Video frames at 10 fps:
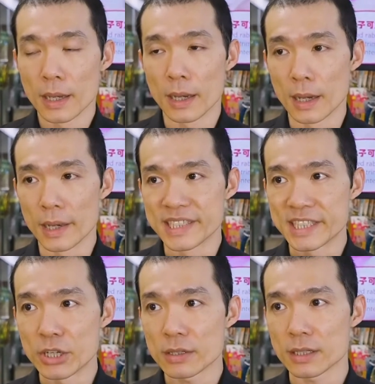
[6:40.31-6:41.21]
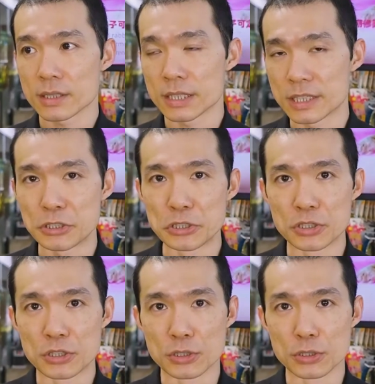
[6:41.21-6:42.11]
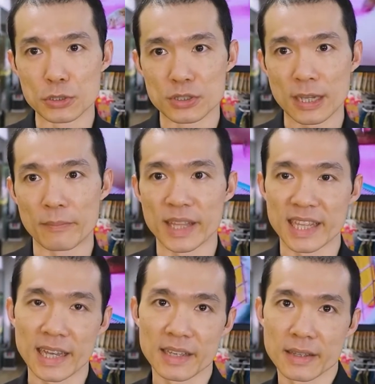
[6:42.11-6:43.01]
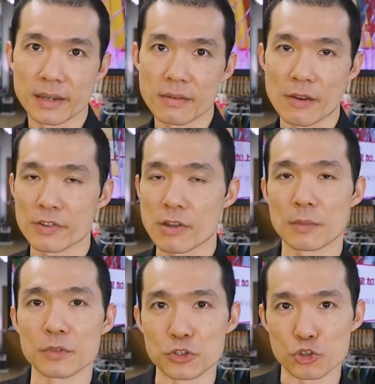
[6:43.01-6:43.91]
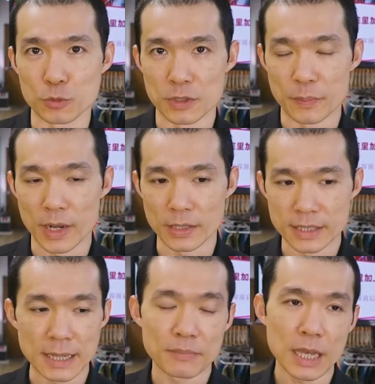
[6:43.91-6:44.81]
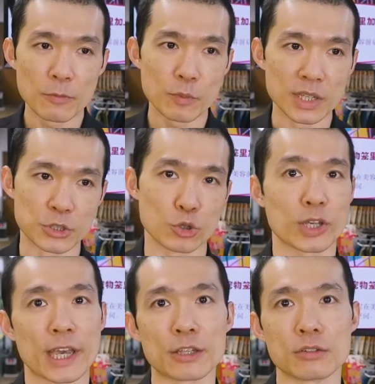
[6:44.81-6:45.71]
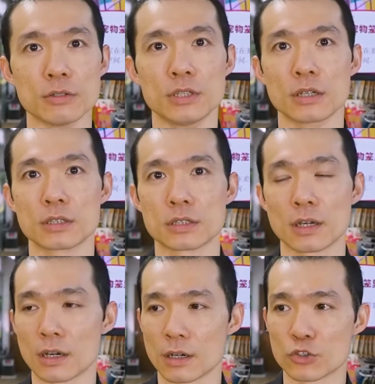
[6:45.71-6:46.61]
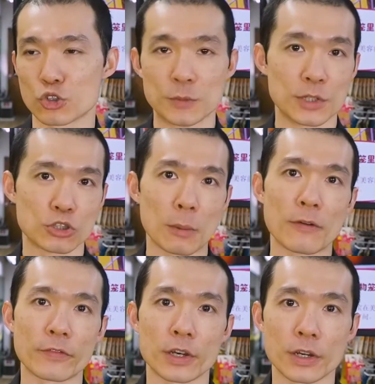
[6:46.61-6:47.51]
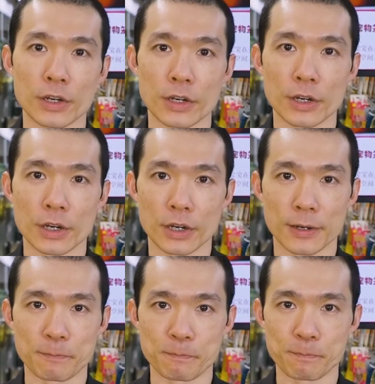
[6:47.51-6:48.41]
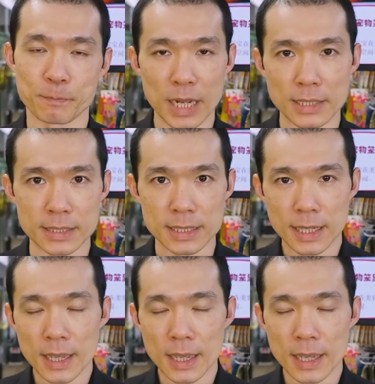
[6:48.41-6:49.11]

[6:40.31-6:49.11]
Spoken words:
It's not necessary to do something like that every time you trim the plant. Sometimes it's okay to just trim the top of the plants.